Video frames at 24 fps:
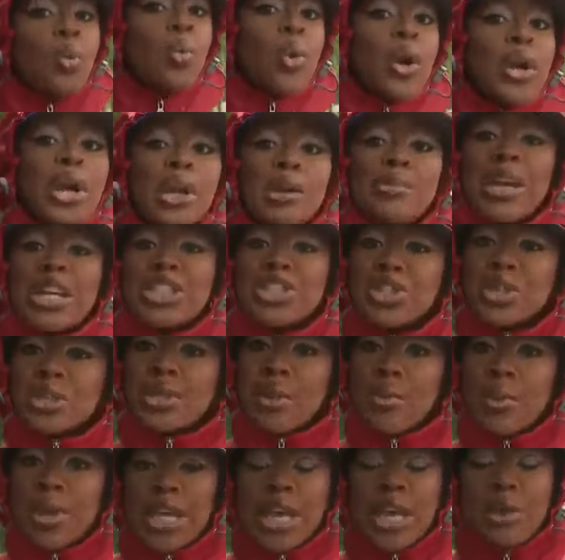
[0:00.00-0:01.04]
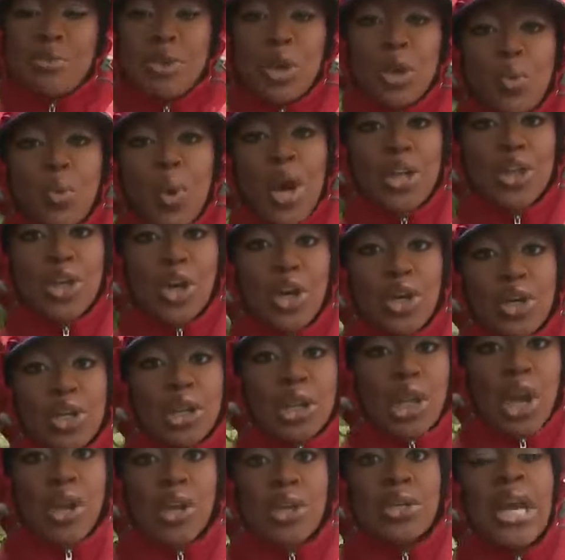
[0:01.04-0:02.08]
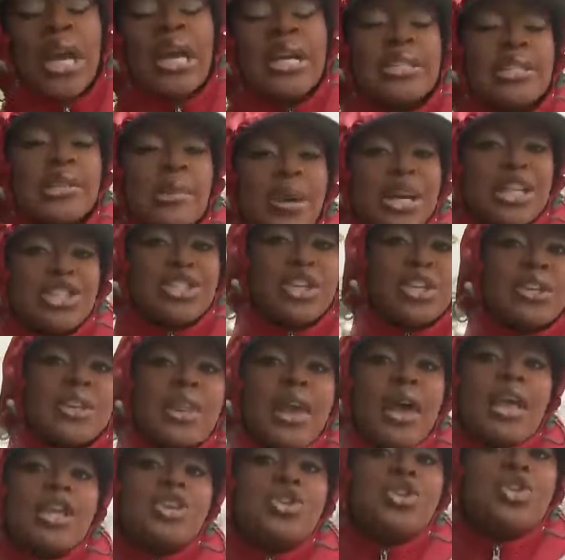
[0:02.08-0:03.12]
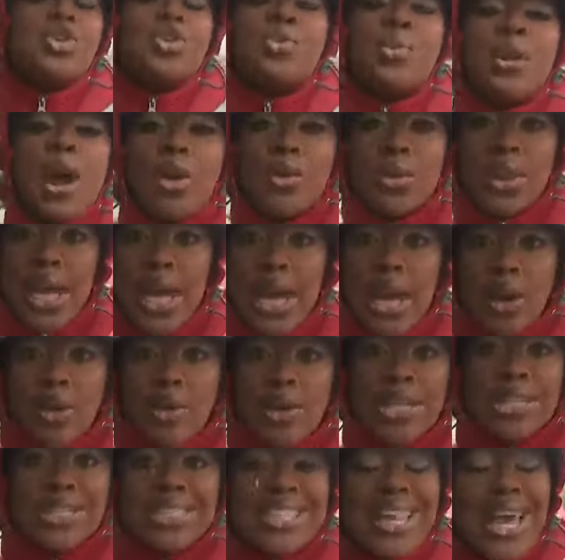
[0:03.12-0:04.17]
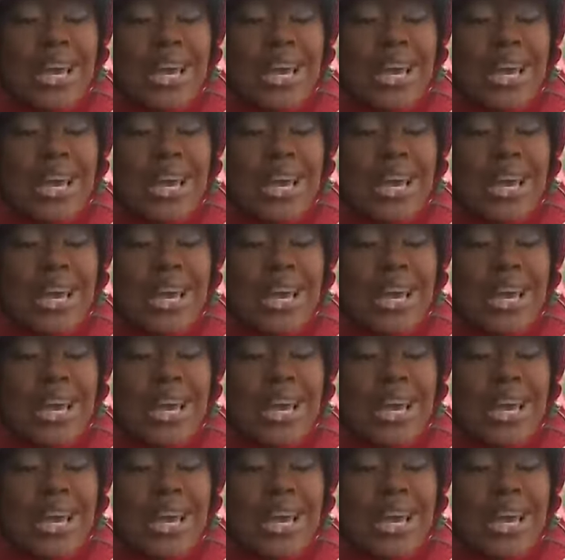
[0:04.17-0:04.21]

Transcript: We're going to make sure that we keep you weather alert to make sure that you know the areas